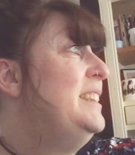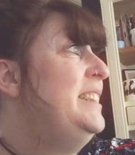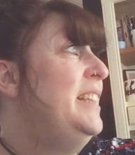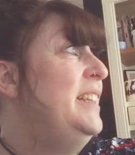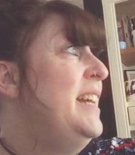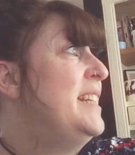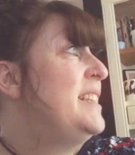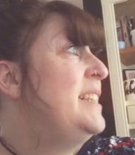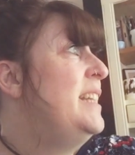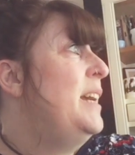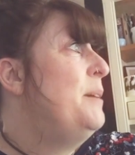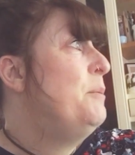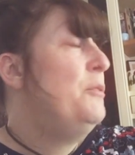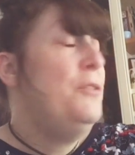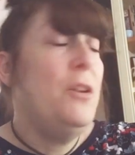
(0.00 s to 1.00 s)
So that's
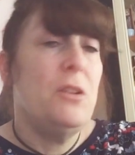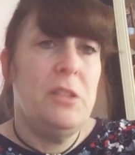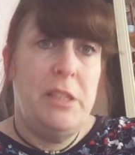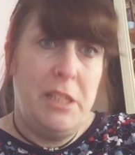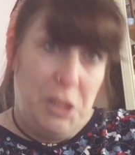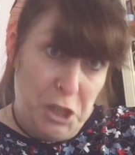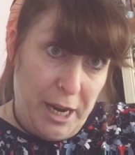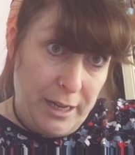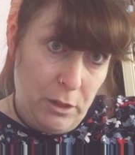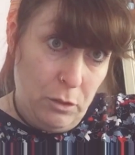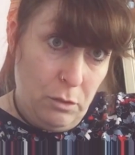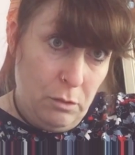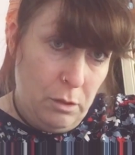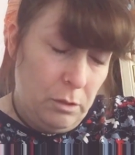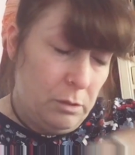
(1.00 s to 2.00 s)
um, Fox and Jackal